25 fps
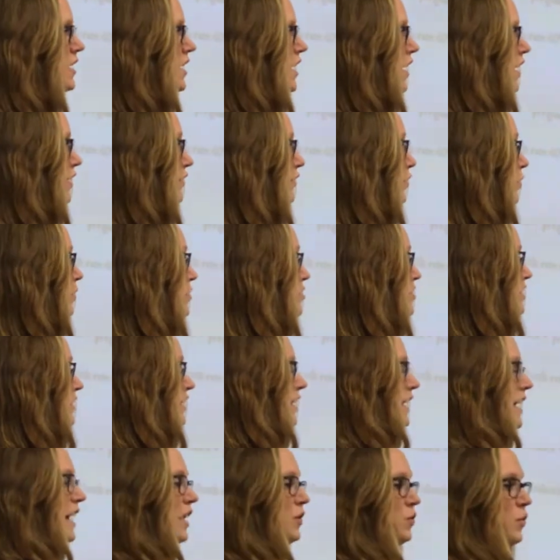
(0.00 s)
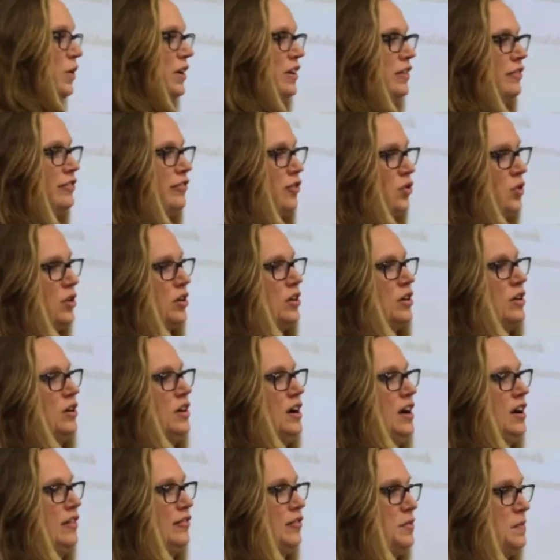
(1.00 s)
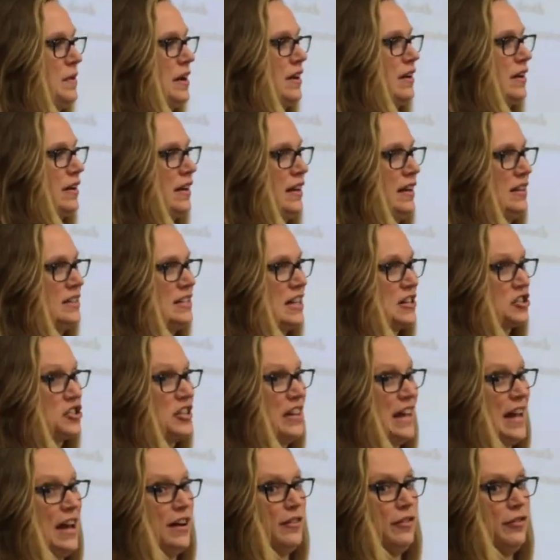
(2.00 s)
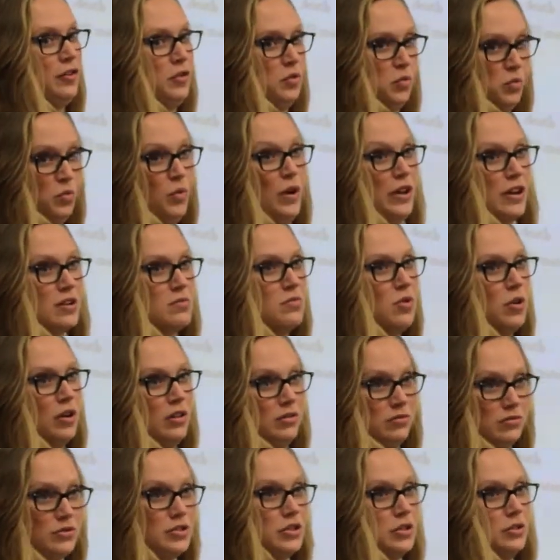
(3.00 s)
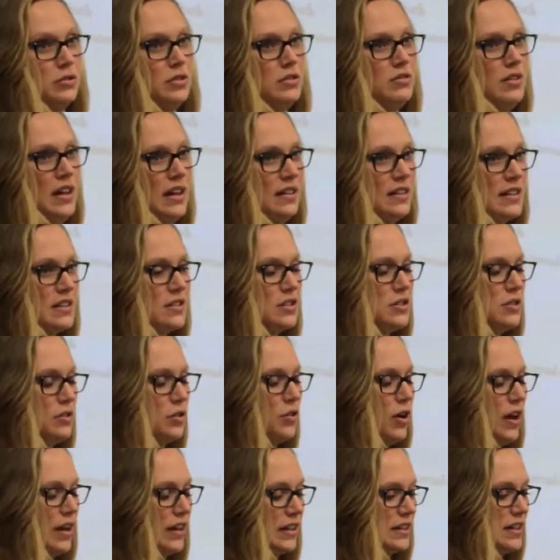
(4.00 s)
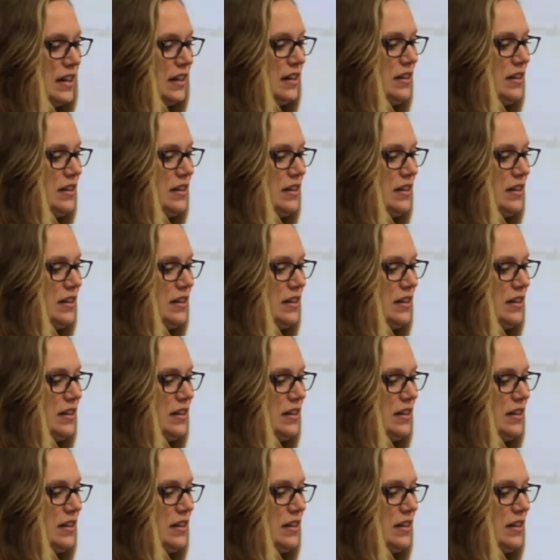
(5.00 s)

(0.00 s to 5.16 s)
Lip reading: unfortunately, and 1 in 4 of Americans actually have one or more, at least two chronic